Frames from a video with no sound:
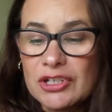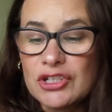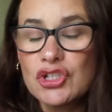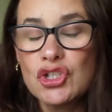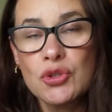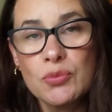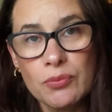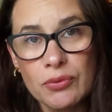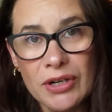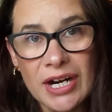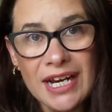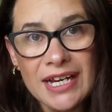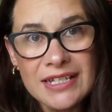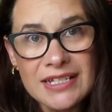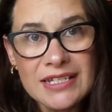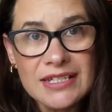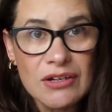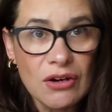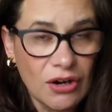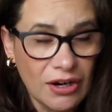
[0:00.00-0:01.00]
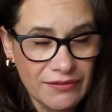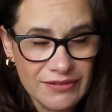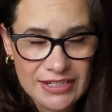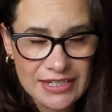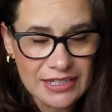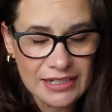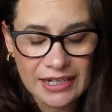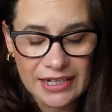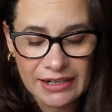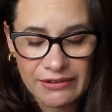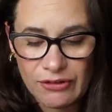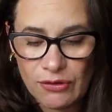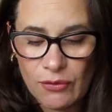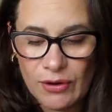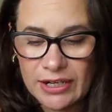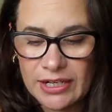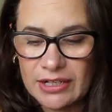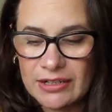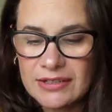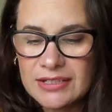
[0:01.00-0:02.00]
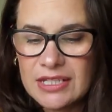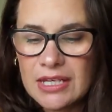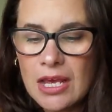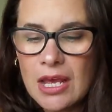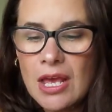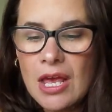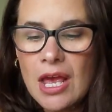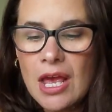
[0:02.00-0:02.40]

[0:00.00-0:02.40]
spreads, obviously like everyone else,